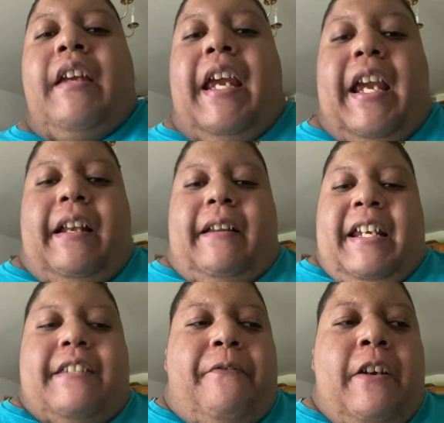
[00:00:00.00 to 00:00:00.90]
And
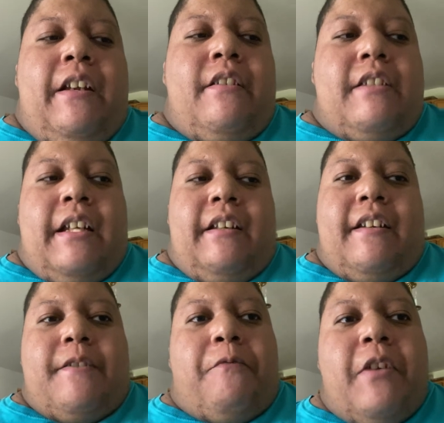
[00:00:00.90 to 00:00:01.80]
this
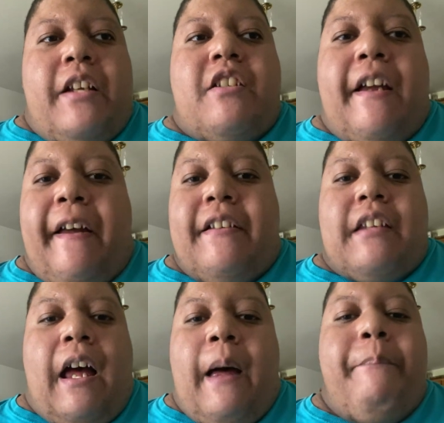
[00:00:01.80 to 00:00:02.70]

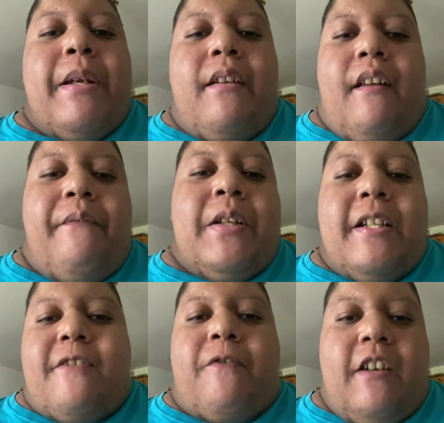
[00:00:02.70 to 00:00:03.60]
franchise, I've been loving
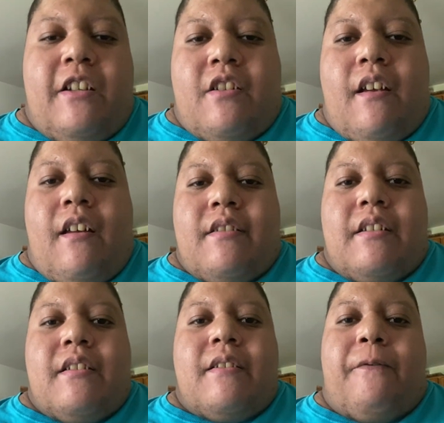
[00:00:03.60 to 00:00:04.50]
this franchise
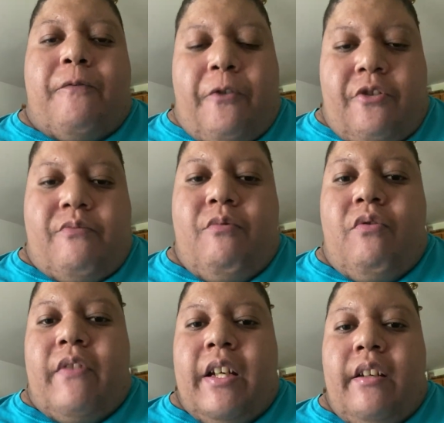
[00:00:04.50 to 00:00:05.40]
since the first
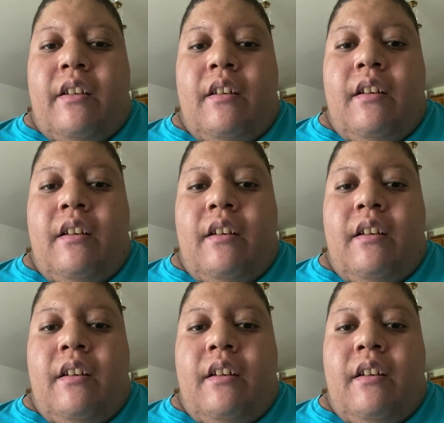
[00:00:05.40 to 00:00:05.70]
movie.